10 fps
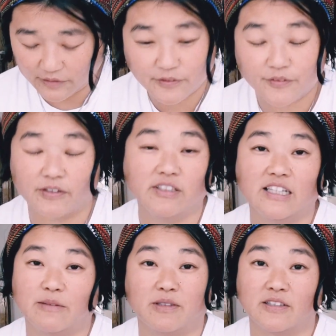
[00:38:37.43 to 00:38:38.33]
I feel
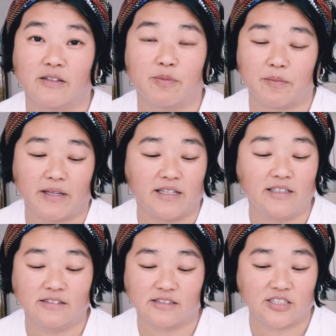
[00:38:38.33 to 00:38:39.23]
very limited by my
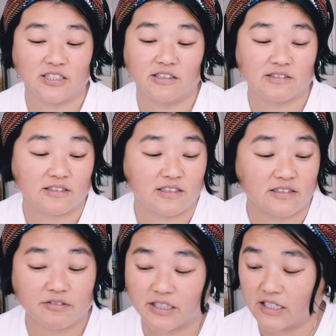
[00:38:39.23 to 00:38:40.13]
he's and she's in
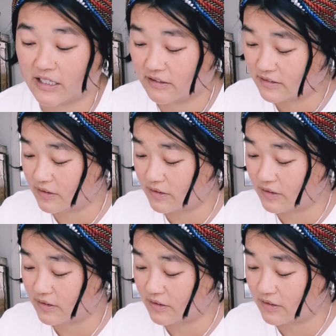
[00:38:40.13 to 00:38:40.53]
this reading,